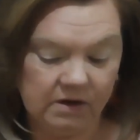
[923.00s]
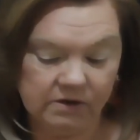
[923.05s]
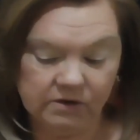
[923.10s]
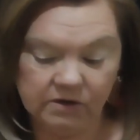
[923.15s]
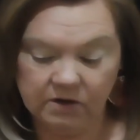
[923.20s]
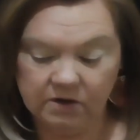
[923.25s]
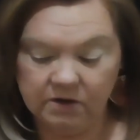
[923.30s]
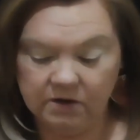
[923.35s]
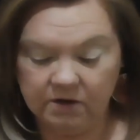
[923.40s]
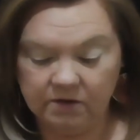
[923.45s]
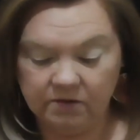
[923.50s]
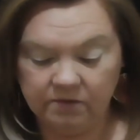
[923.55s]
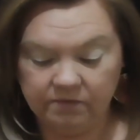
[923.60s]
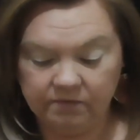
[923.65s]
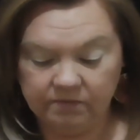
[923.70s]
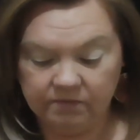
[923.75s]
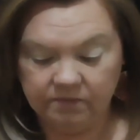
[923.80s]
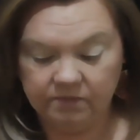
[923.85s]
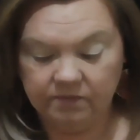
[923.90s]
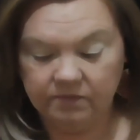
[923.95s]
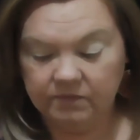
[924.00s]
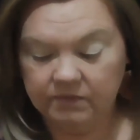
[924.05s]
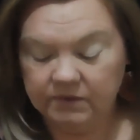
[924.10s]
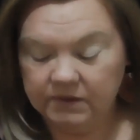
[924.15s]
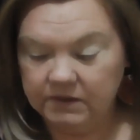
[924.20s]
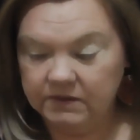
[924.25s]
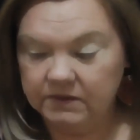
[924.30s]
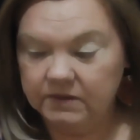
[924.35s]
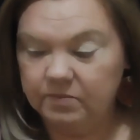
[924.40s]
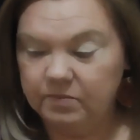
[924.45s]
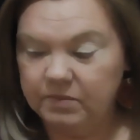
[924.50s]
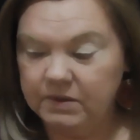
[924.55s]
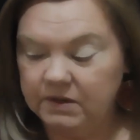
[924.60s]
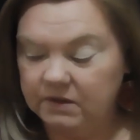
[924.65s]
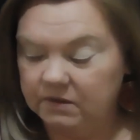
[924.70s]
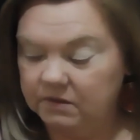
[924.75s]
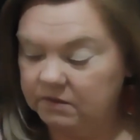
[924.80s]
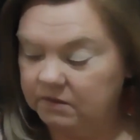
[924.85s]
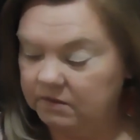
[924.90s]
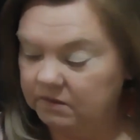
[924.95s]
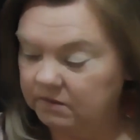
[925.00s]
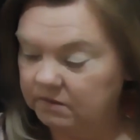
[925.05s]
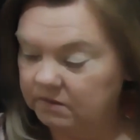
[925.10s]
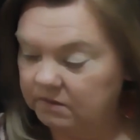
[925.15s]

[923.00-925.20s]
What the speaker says: I don't know. It's a bit